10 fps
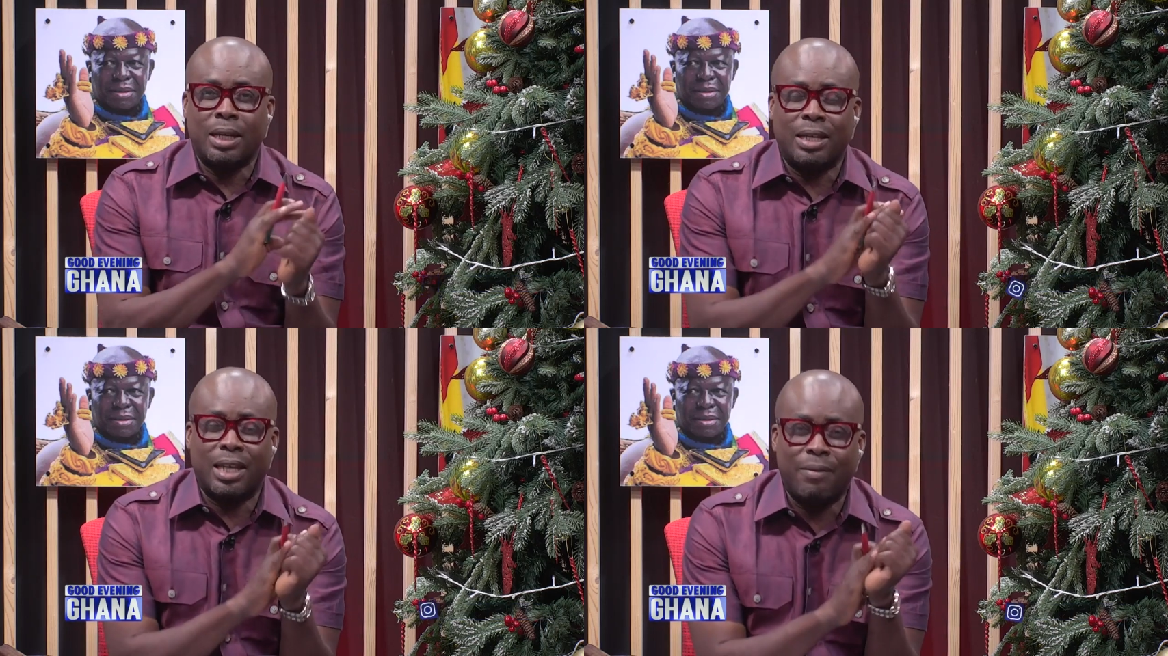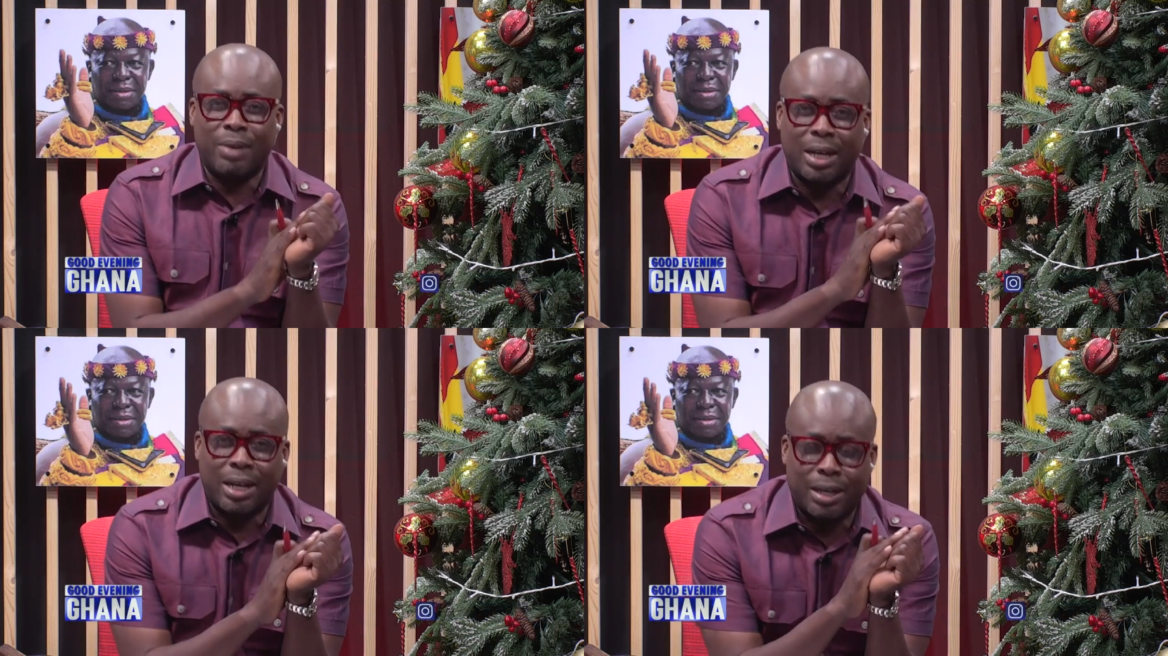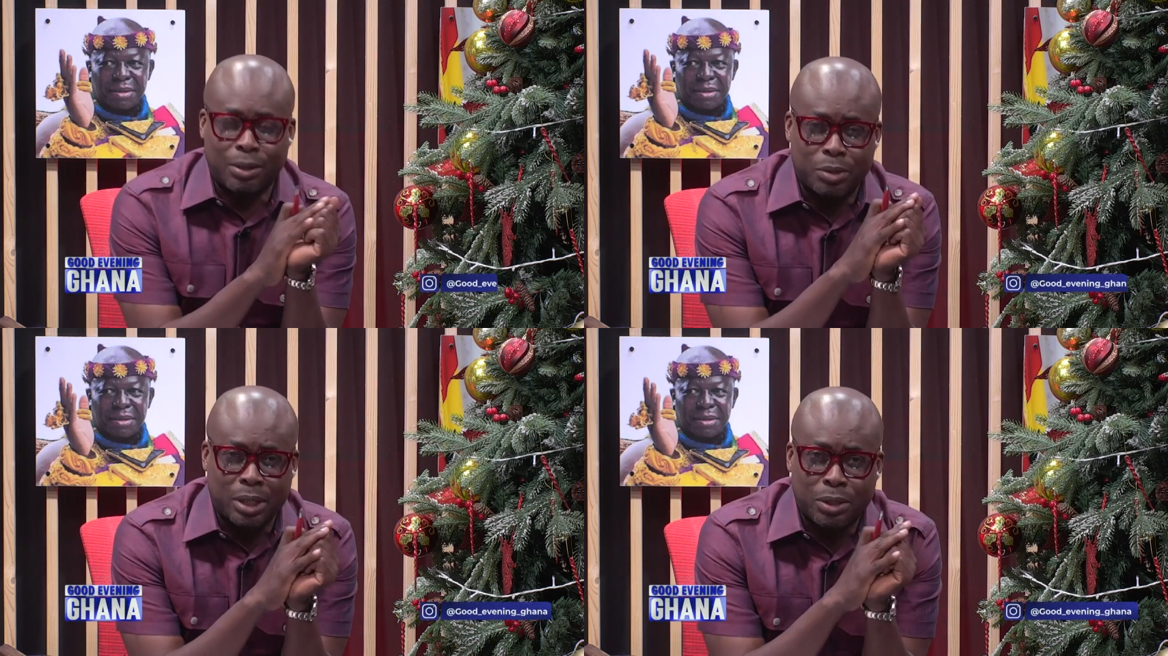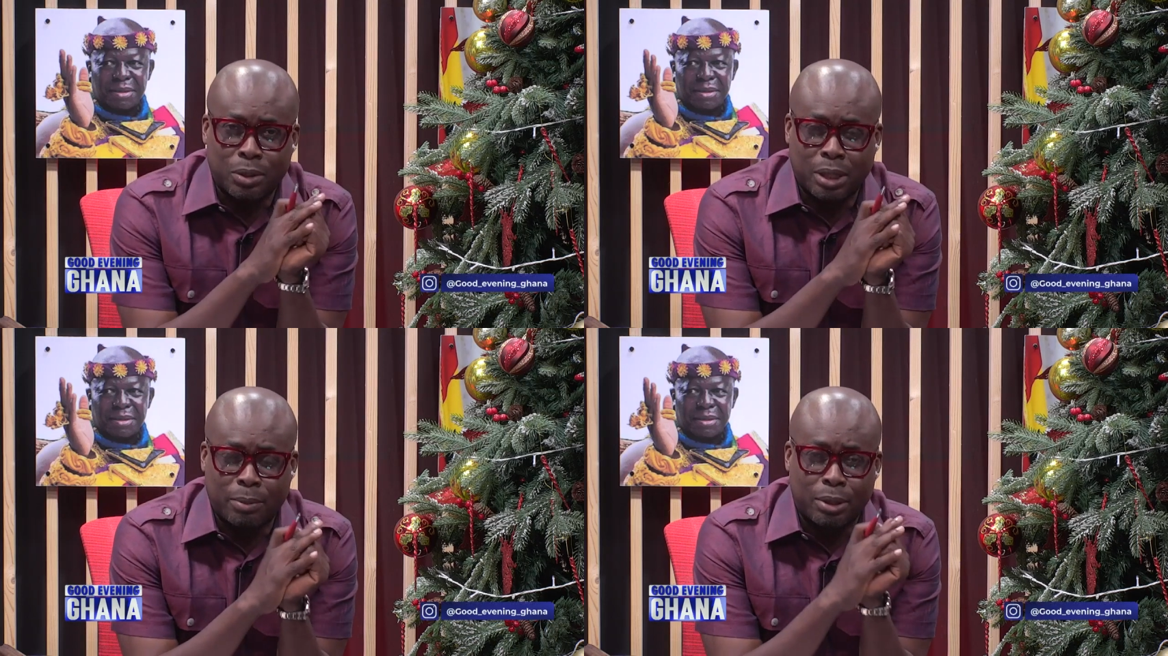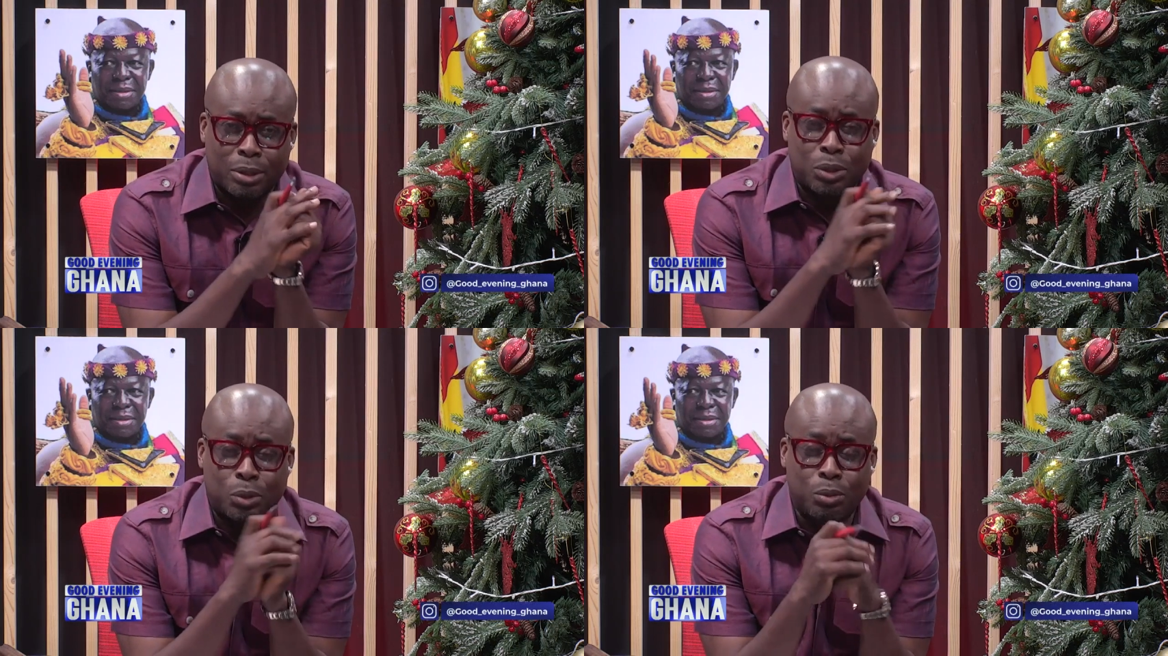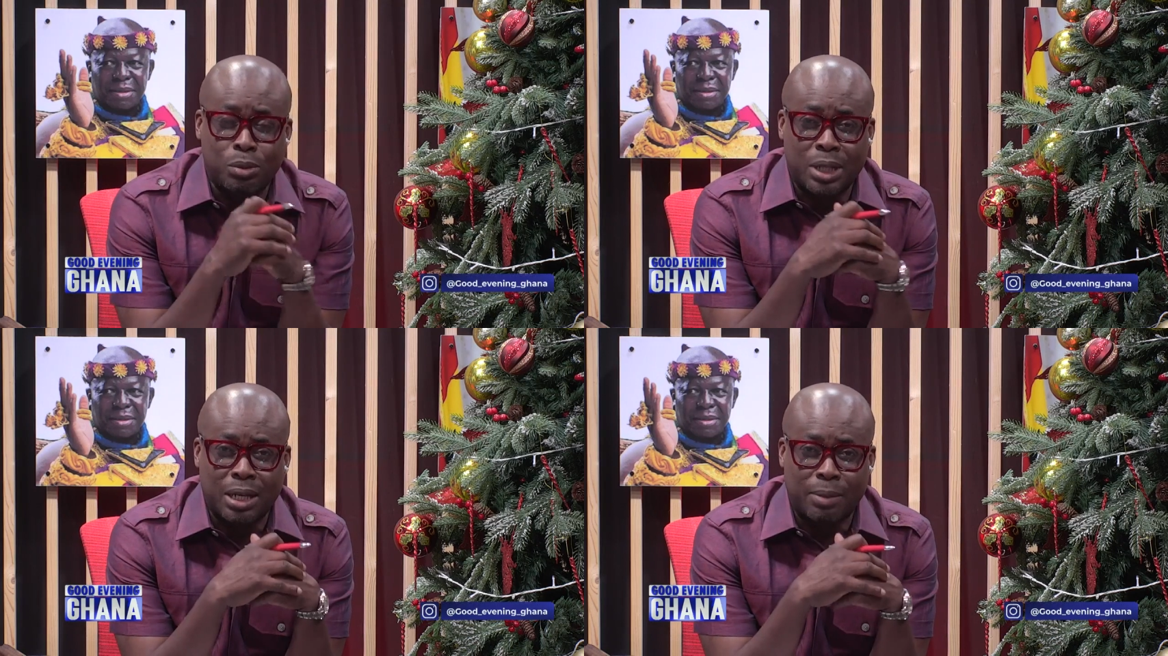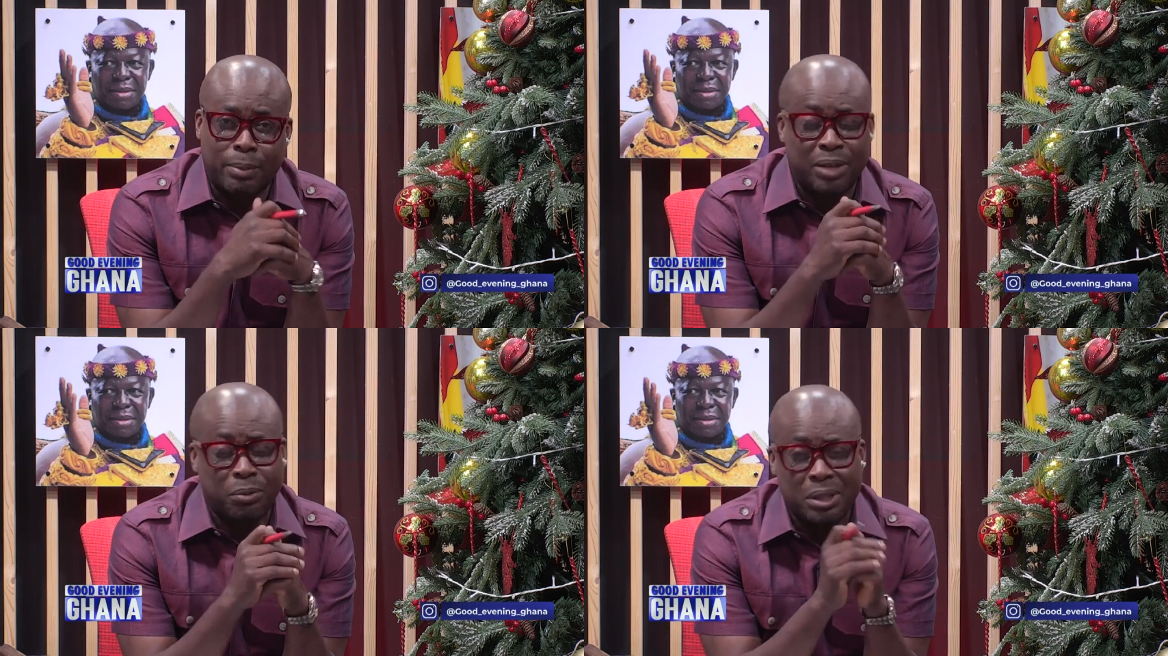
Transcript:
Speaker 1: he gave an anecdote and talked about two young men.